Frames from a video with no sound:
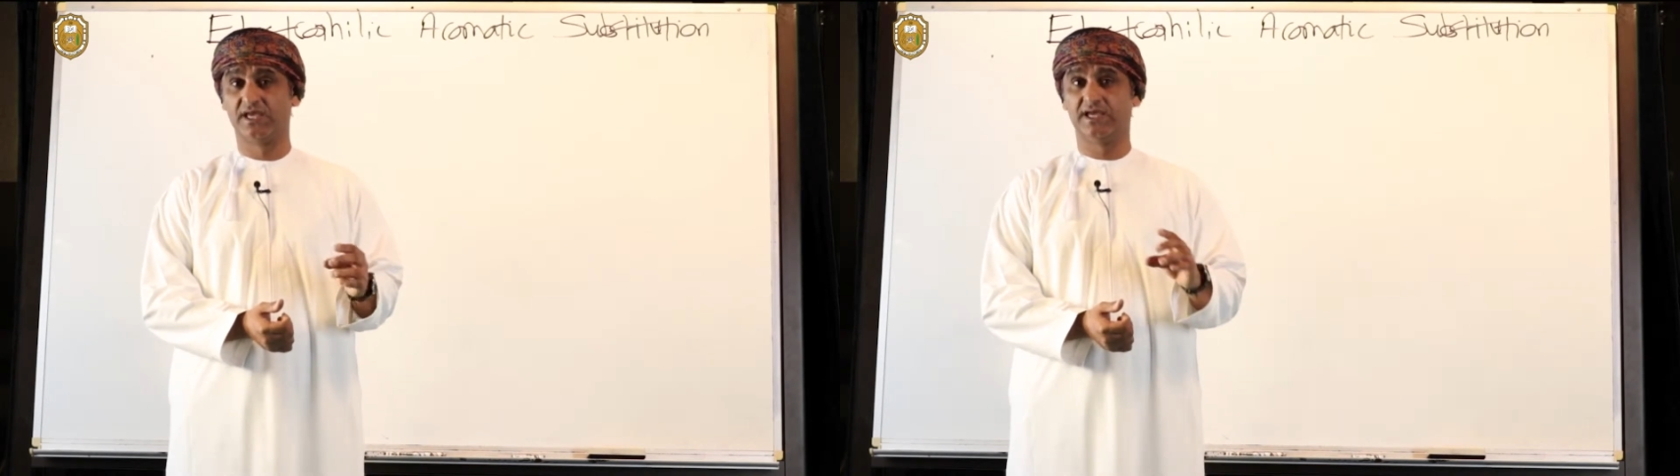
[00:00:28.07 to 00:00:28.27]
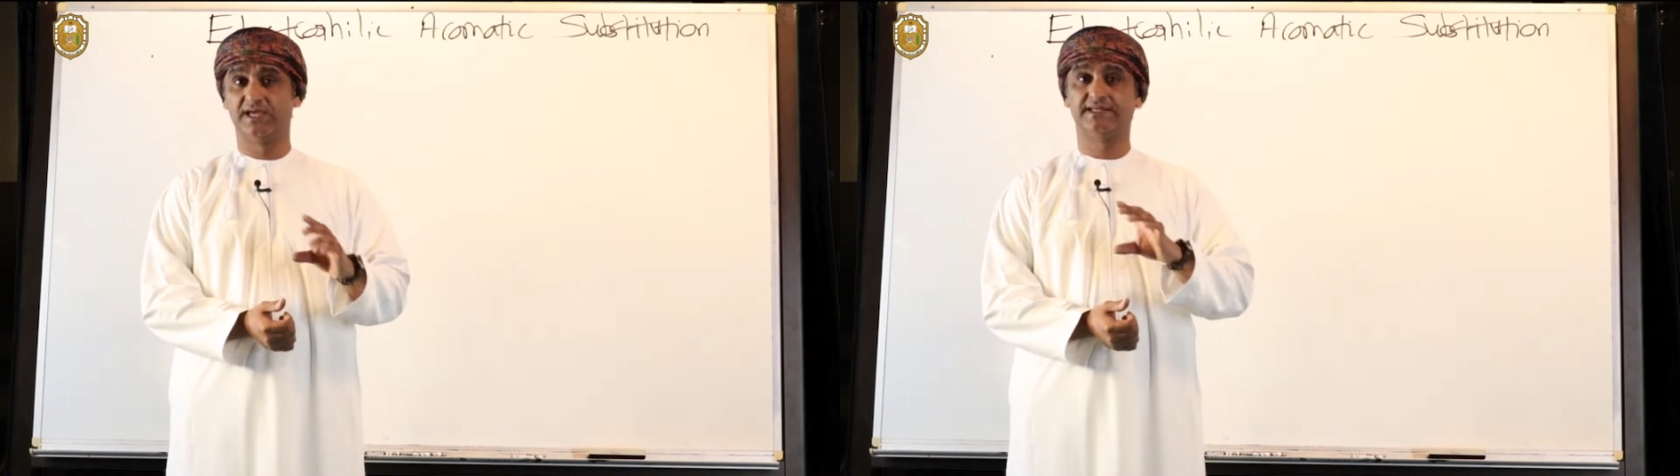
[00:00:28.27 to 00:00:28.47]

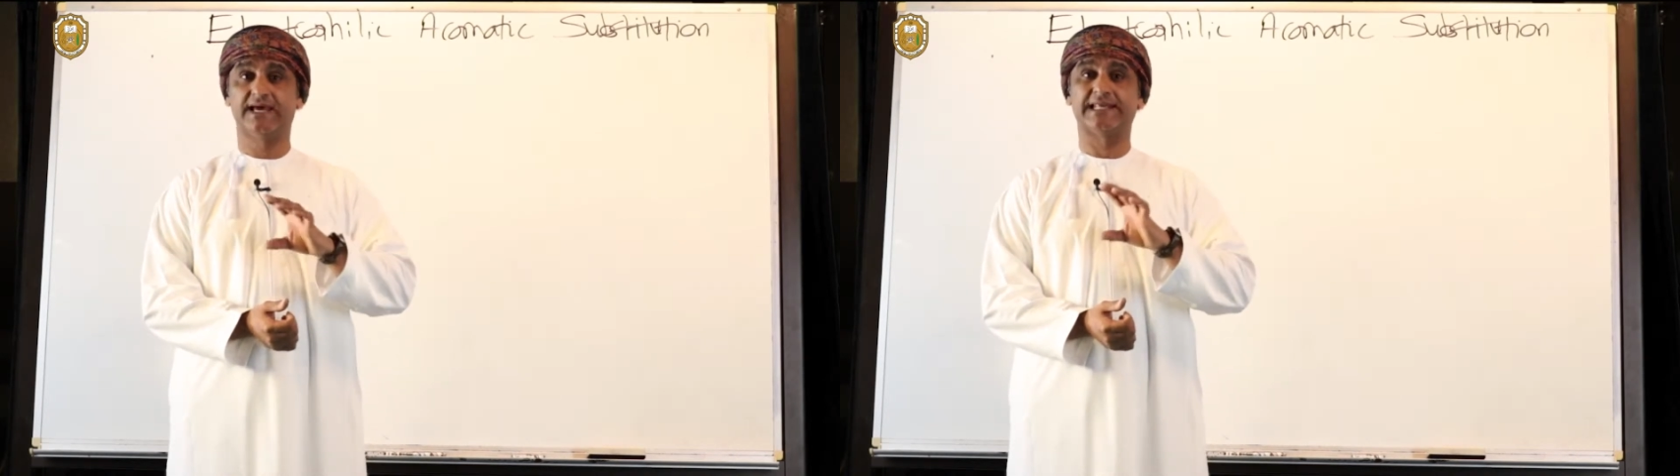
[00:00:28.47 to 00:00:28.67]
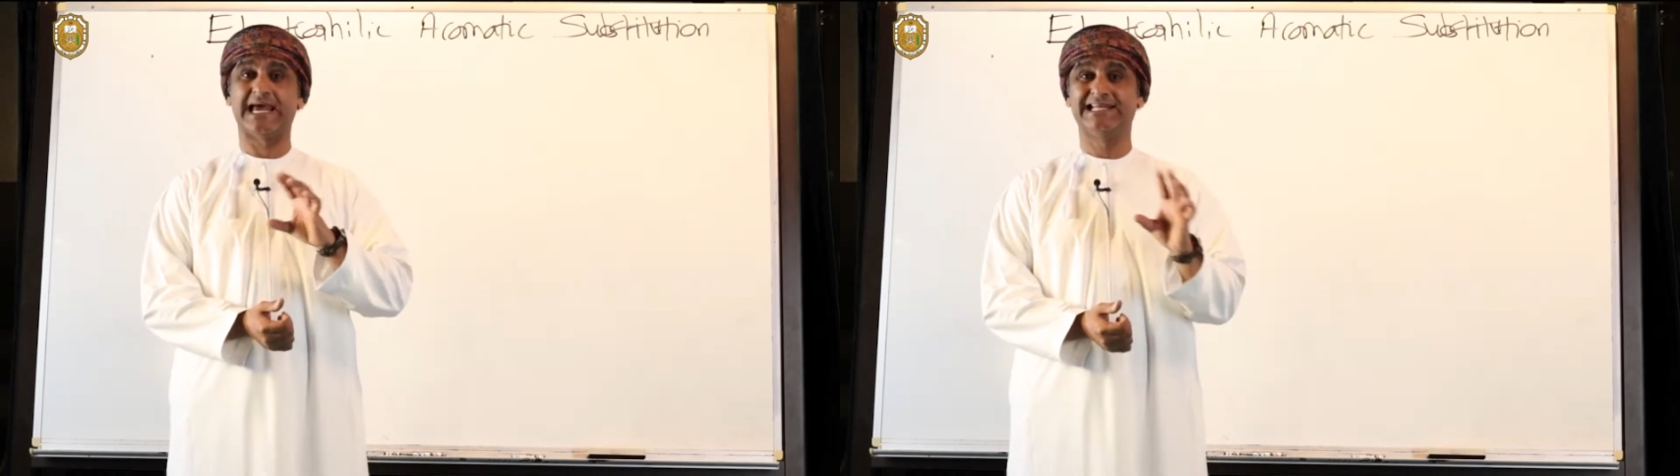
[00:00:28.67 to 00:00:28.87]
in
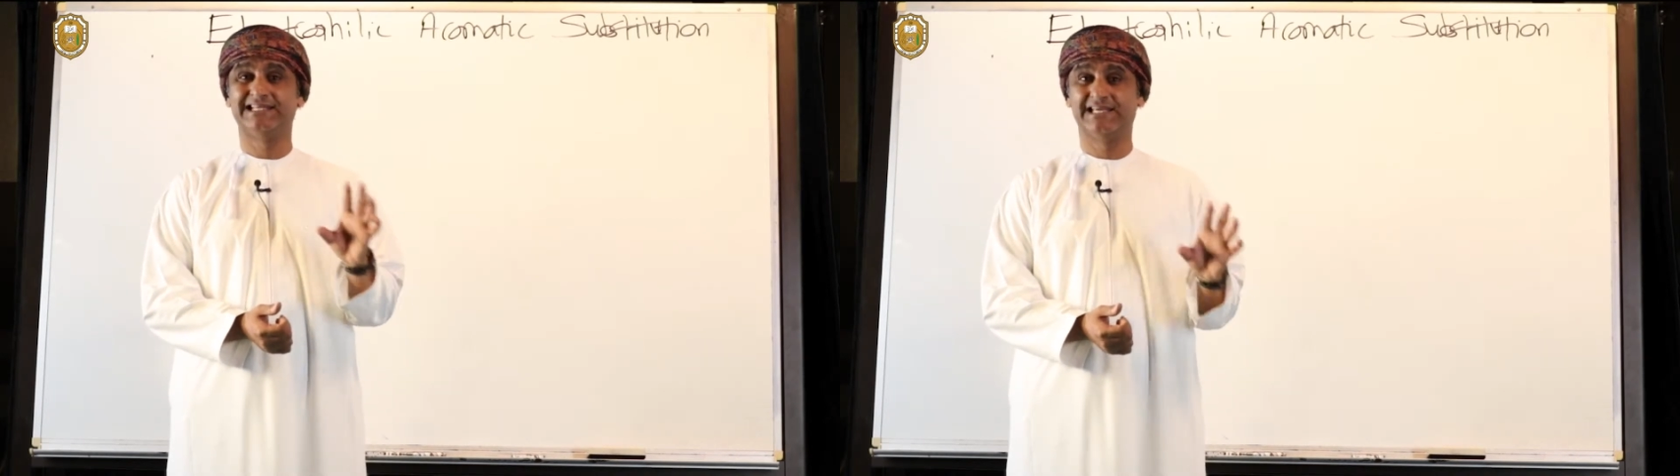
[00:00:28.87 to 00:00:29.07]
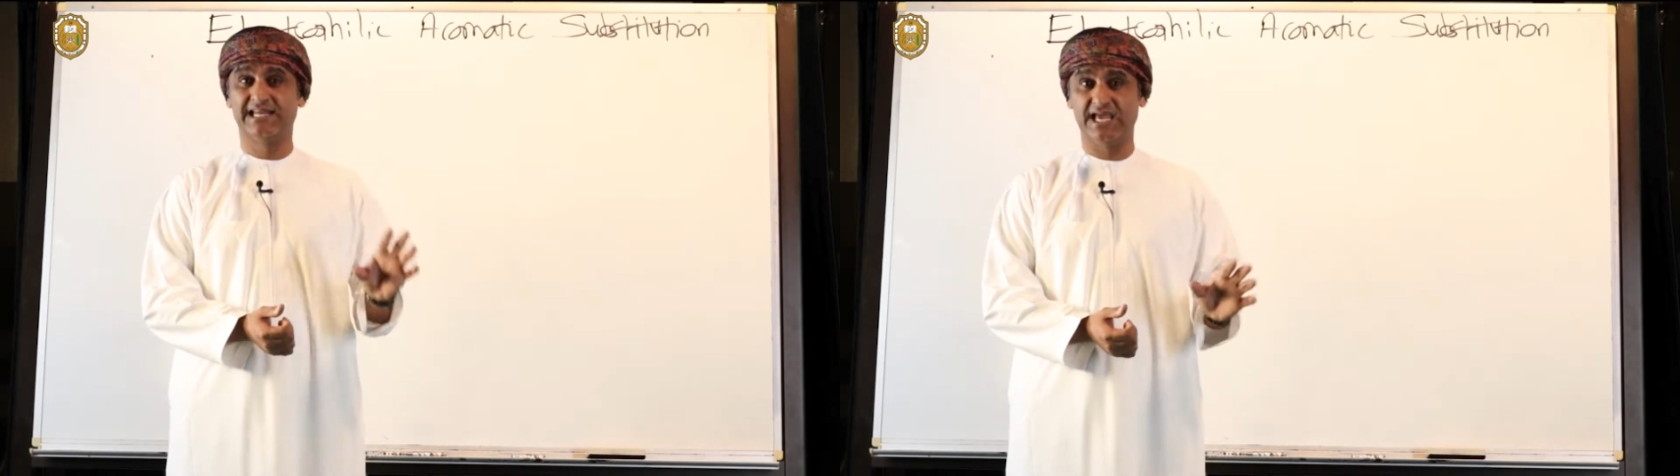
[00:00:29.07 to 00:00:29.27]
an
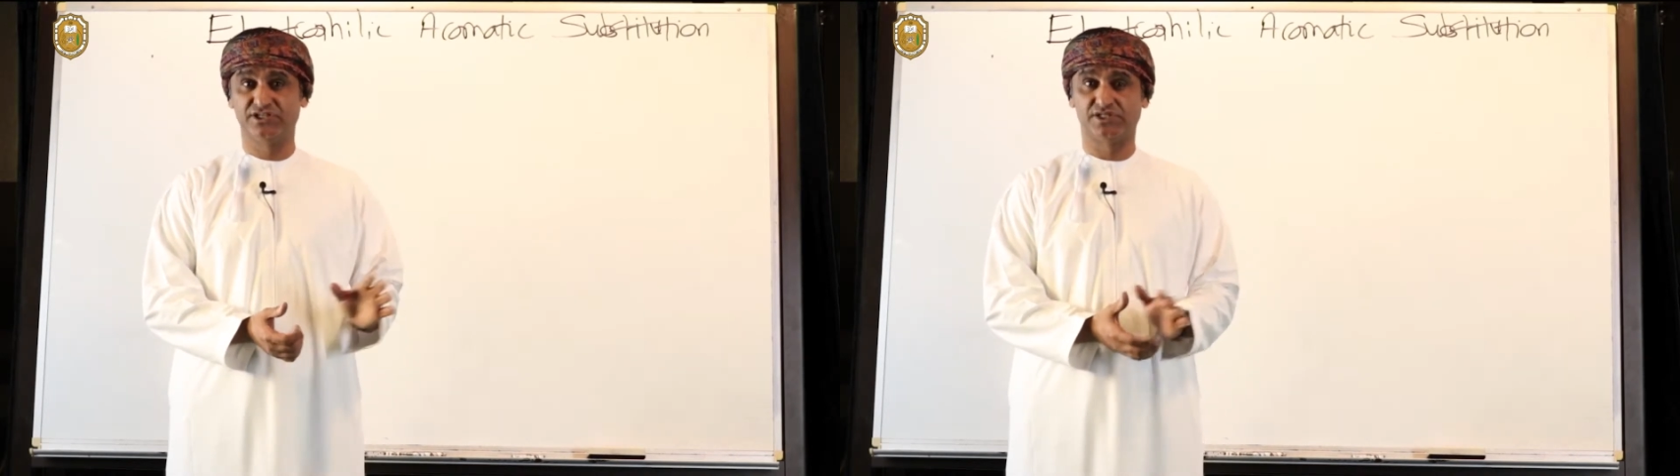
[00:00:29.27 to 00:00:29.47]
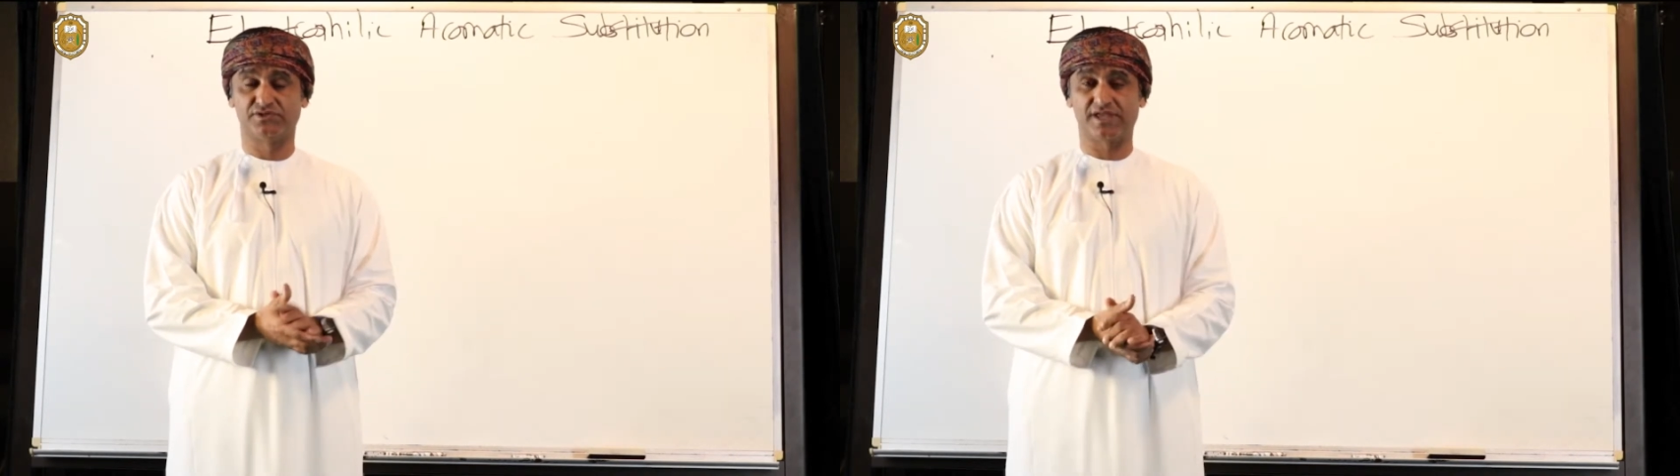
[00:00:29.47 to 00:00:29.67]

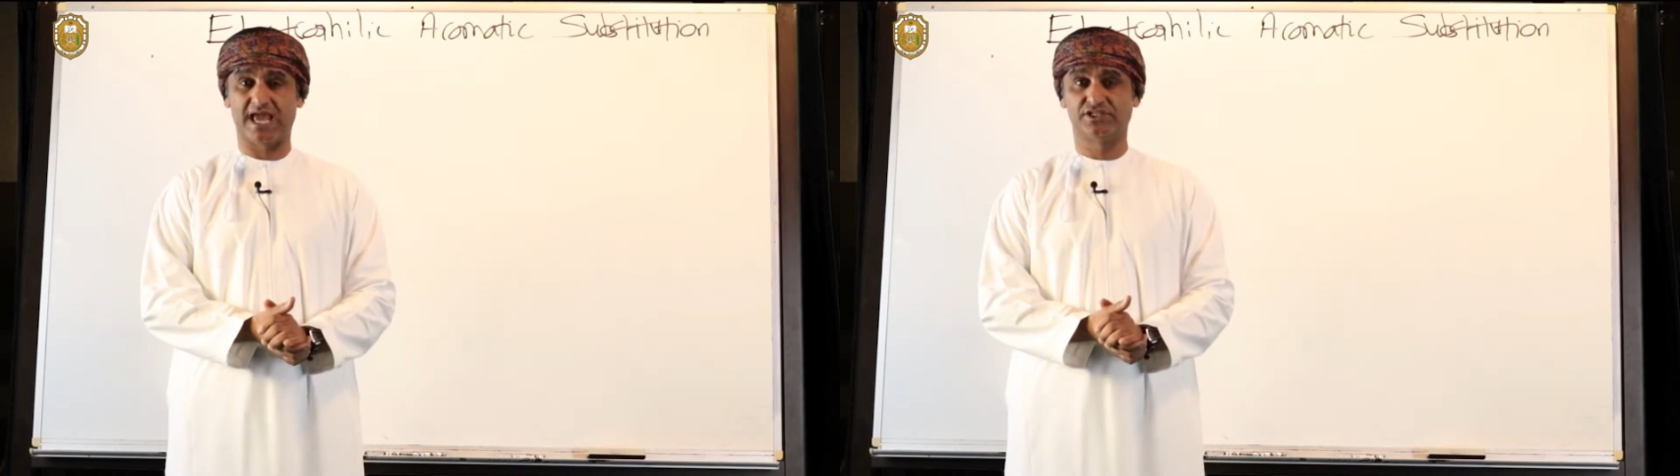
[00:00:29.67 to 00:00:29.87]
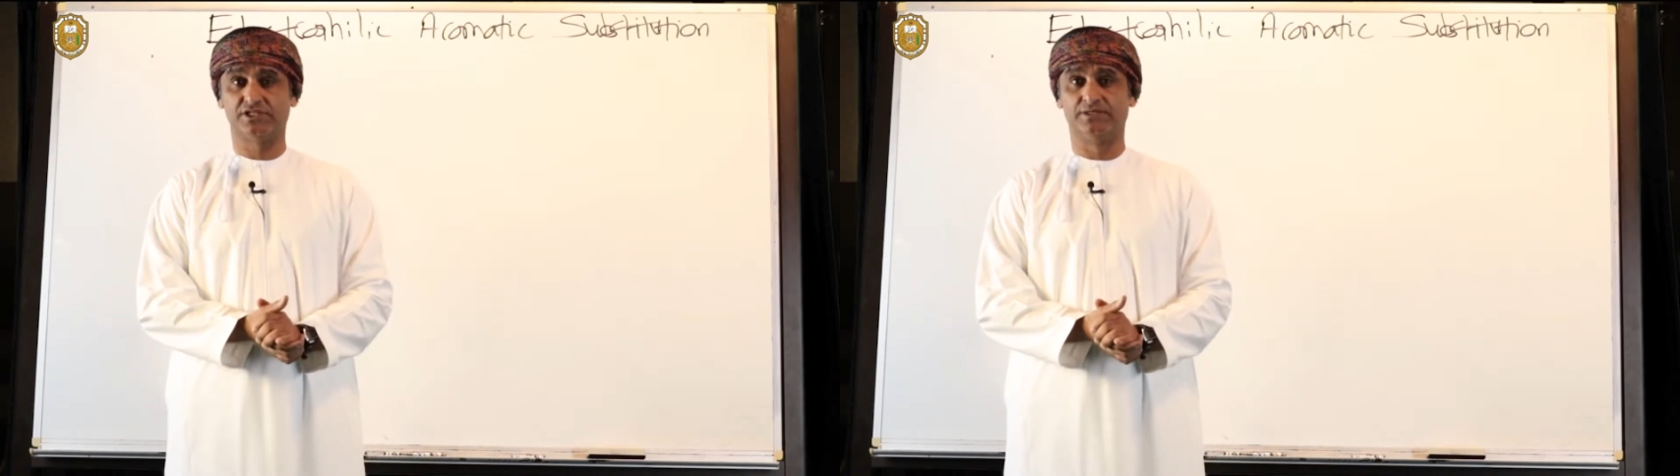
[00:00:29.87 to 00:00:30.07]
alkylation
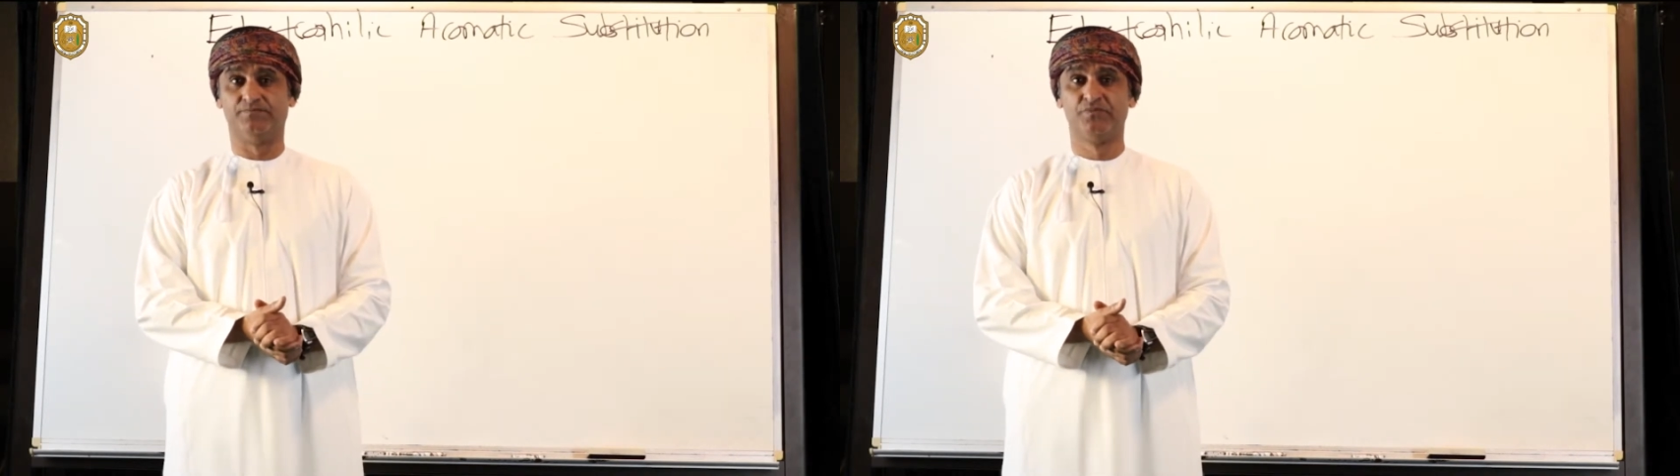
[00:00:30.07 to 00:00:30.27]
reaction.